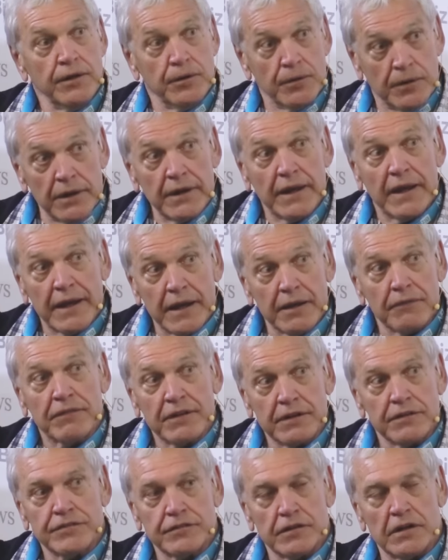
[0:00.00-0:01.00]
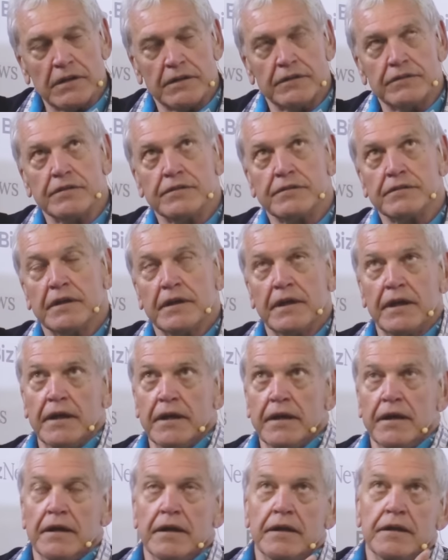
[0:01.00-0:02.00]
you're going to have these challenges.
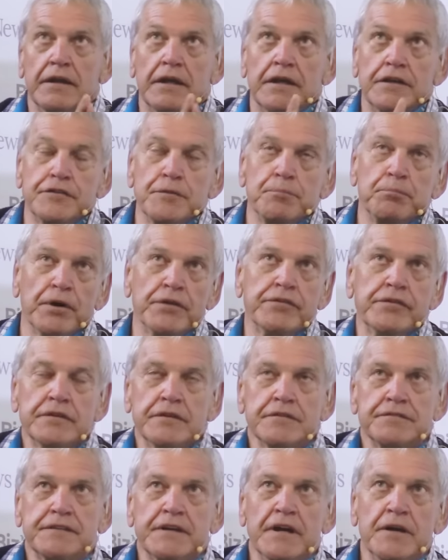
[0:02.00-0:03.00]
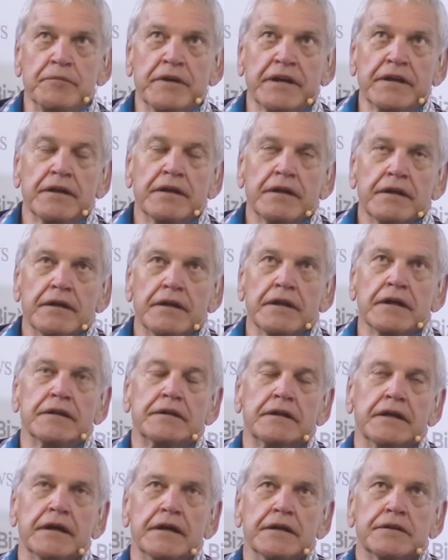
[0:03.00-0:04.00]
There is a positive coming
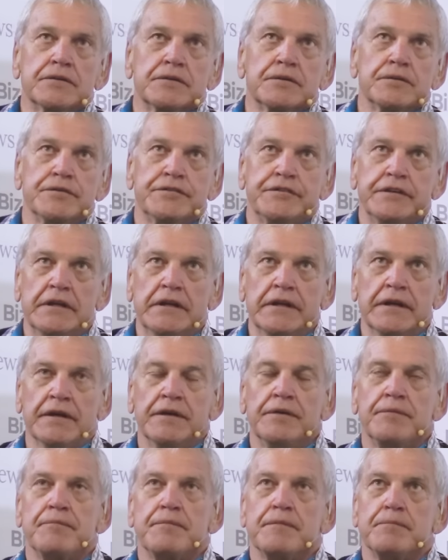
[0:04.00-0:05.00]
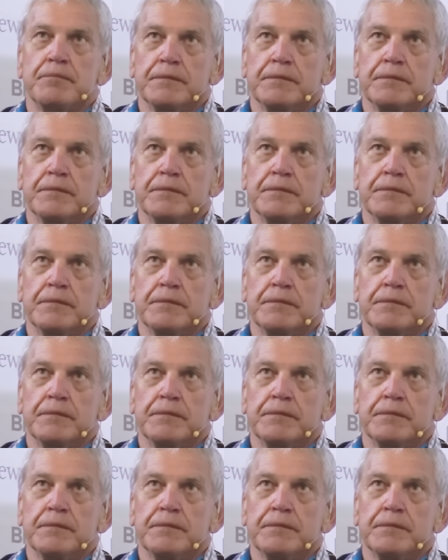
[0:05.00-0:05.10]
that at Kusile,